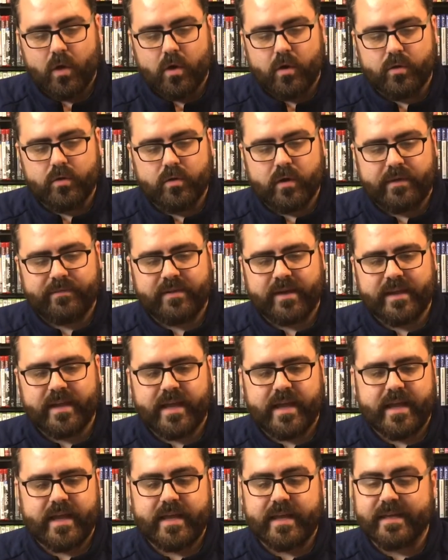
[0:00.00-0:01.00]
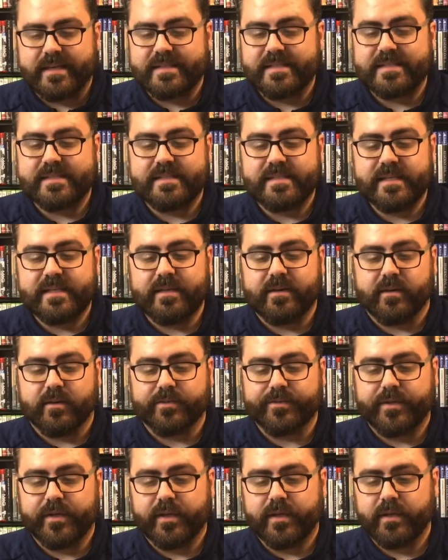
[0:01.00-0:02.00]
Ooh, I've got a
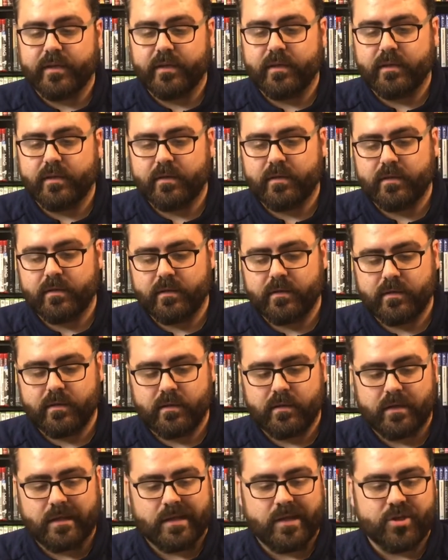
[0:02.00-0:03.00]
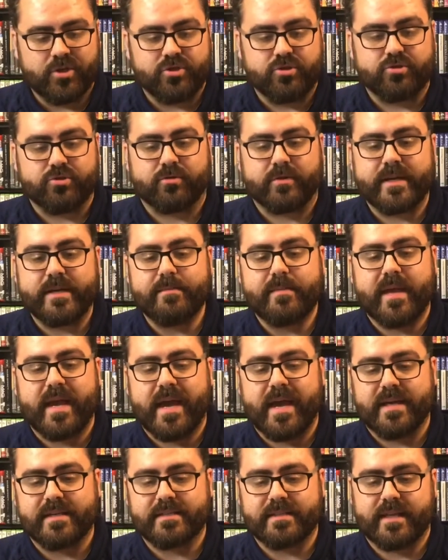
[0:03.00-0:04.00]
sealed
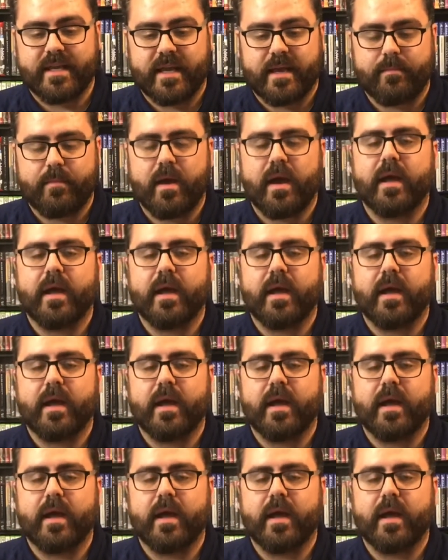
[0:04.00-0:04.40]
Dreamcast game.